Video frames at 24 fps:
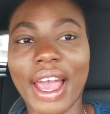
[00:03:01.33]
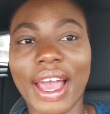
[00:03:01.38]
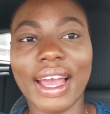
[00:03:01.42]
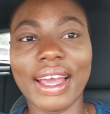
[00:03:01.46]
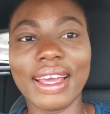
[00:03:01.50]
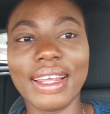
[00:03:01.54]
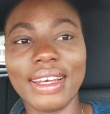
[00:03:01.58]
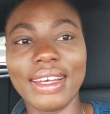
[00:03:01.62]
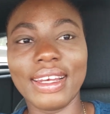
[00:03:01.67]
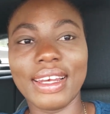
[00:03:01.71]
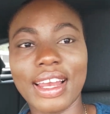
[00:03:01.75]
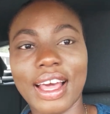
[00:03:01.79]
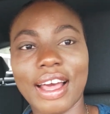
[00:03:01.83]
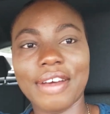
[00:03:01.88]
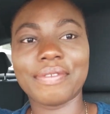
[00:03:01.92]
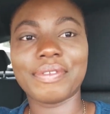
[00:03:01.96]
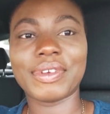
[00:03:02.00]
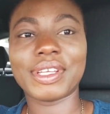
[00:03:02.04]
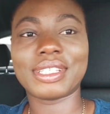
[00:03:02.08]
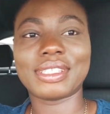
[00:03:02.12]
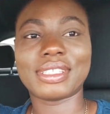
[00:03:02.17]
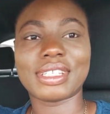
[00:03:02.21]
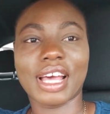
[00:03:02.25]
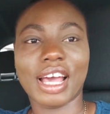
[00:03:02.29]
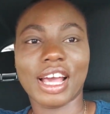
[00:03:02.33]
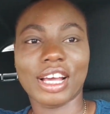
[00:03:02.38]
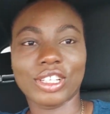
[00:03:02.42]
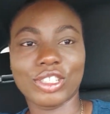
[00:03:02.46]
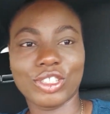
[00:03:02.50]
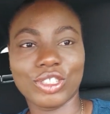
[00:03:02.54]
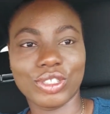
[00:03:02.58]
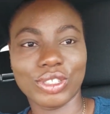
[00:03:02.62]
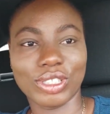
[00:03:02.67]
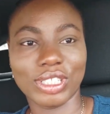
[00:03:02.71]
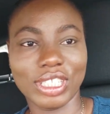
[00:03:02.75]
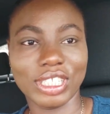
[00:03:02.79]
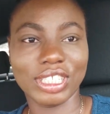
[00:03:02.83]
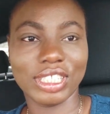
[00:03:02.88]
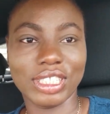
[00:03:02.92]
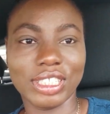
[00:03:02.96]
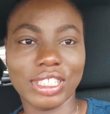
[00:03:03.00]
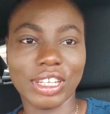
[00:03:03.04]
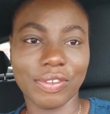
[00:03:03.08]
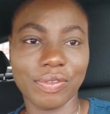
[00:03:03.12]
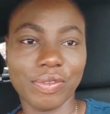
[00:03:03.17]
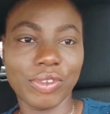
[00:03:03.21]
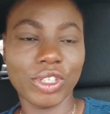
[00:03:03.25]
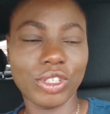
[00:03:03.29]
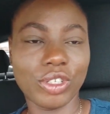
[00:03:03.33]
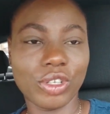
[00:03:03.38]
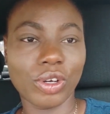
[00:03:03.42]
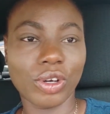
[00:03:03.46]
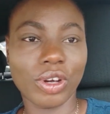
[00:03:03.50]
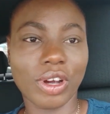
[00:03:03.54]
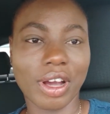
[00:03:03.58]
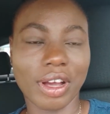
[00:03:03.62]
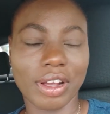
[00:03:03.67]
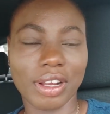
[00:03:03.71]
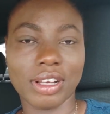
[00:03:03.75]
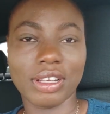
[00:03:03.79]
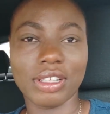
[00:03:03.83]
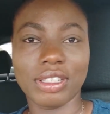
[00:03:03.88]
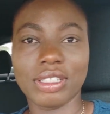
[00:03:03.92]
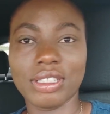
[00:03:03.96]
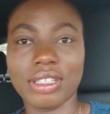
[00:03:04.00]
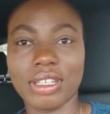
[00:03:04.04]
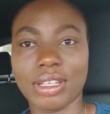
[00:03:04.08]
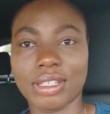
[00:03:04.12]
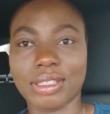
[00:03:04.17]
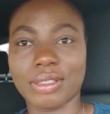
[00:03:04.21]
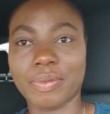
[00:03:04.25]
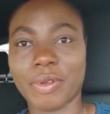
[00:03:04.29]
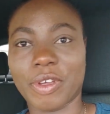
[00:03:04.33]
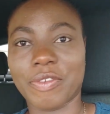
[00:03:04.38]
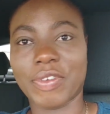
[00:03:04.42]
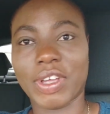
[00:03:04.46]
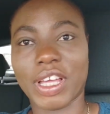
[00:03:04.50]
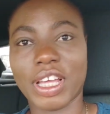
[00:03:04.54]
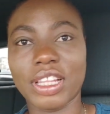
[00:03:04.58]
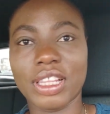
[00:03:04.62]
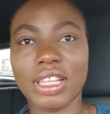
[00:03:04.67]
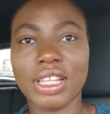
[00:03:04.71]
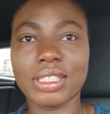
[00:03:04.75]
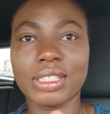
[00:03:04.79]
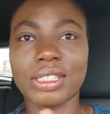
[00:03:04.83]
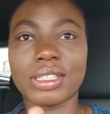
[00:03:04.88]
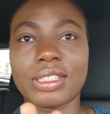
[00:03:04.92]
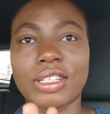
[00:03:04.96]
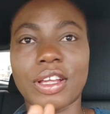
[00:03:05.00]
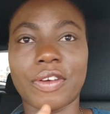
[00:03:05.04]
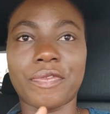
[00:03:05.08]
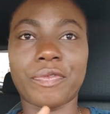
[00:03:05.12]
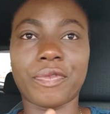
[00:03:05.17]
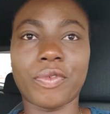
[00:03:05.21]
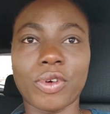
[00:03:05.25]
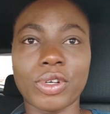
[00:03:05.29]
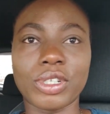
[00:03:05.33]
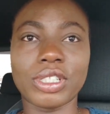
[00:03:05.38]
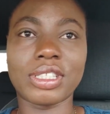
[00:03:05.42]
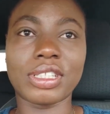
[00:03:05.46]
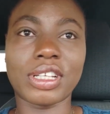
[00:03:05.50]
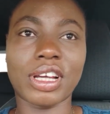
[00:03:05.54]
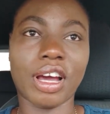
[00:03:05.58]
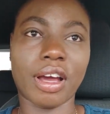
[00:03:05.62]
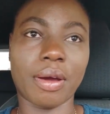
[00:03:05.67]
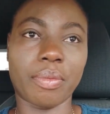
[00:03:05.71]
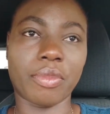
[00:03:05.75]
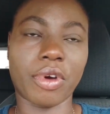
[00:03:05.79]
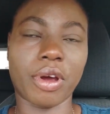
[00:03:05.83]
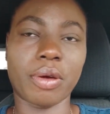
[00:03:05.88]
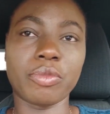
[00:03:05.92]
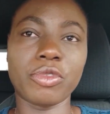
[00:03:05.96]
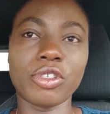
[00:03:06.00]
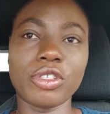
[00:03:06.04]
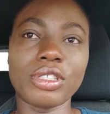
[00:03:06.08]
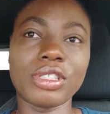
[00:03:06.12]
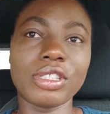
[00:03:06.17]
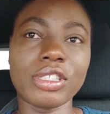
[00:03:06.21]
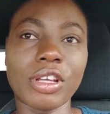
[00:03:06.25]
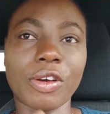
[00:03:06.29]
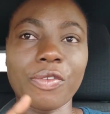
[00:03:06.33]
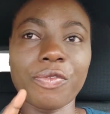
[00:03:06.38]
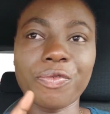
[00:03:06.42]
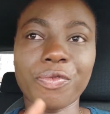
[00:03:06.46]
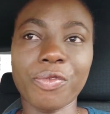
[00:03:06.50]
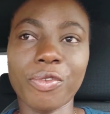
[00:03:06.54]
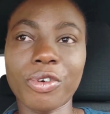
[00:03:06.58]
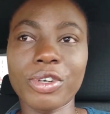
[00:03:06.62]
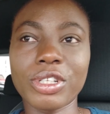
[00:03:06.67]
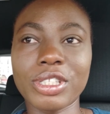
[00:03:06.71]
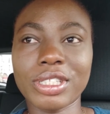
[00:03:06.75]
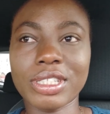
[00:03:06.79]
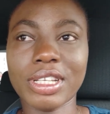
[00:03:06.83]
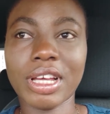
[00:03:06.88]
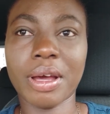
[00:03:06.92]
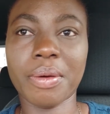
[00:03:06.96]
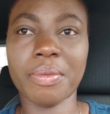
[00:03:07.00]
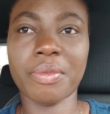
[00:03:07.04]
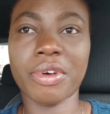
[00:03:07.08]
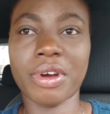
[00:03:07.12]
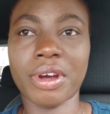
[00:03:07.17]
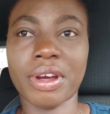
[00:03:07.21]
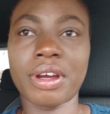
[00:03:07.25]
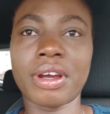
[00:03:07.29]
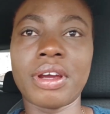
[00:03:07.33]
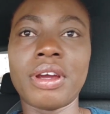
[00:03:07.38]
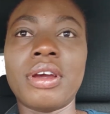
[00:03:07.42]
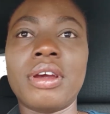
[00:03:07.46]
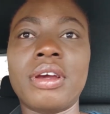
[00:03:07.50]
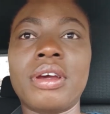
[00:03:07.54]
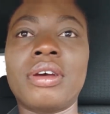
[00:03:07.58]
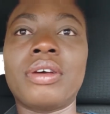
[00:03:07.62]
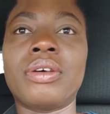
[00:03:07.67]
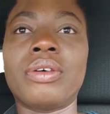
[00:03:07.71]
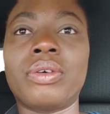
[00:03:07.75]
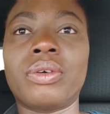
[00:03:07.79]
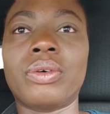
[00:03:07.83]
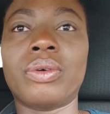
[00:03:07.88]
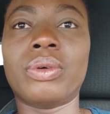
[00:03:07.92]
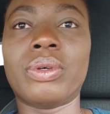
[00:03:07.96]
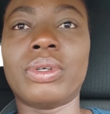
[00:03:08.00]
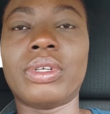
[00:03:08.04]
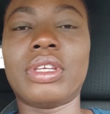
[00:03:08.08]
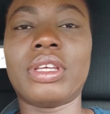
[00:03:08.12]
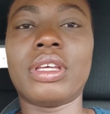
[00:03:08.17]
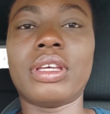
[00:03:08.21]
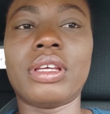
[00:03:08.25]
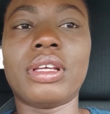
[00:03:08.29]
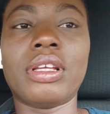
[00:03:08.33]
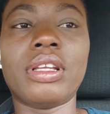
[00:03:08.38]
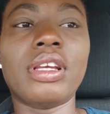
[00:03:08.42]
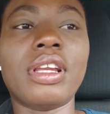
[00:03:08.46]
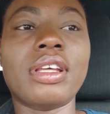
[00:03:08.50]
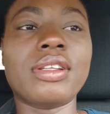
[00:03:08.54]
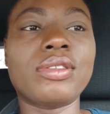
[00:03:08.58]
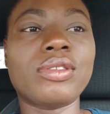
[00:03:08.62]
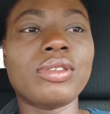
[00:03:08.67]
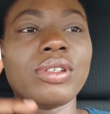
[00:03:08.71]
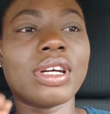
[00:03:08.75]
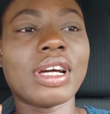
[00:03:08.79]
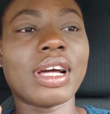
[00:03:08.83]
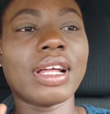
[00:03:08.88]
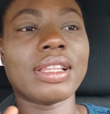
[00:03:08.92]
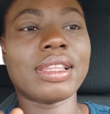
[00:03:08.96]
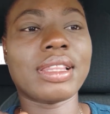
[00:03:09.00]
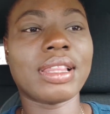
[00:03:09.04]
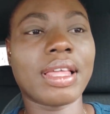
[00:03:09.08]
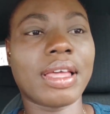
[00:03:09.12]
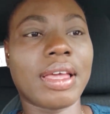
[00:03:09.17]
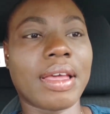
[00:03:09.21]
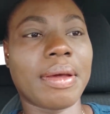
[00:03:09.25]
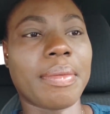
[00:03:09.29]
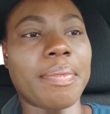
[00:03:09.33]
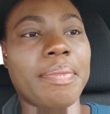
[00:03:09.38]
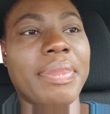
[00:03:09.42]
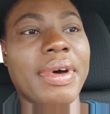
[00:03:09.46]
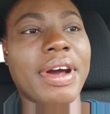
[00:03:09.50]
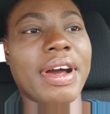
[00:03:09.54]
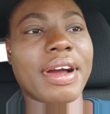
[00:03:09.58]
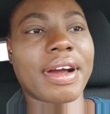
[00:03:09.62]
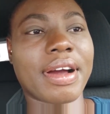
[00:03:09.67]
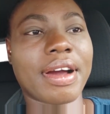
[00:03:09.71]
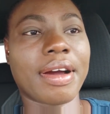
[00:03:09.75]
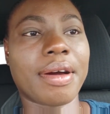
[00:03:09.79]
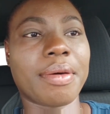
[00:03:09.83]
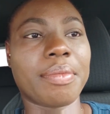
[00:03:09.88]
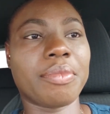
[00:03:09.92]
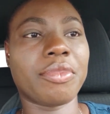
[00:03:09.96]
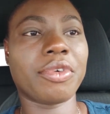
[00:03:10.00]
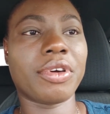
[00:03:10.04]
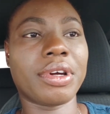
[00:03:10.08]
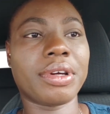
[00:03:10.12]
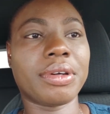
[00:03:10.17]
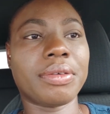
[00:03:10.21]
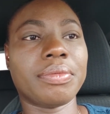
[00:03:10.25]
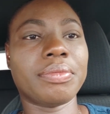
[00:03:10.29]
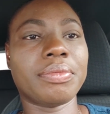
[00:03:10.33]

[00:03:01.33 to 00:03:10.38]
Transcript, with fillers: I love it actually. The video quality is perfect. And this is the front camera. I'm using the front camera. Okay, let's look at the back camera.